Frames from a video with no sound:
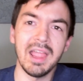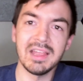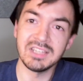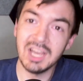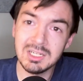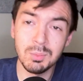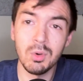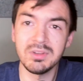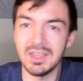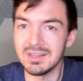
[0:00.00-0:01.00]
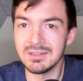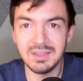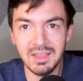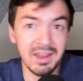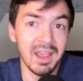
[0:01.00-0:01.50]
a dashboard that
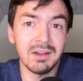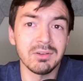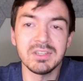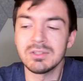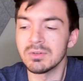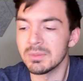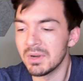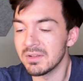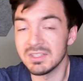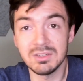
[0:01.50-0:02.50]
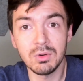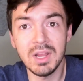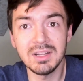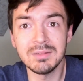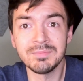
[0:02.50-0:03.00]
an analyst or someone else has
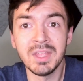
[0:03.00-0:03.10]
created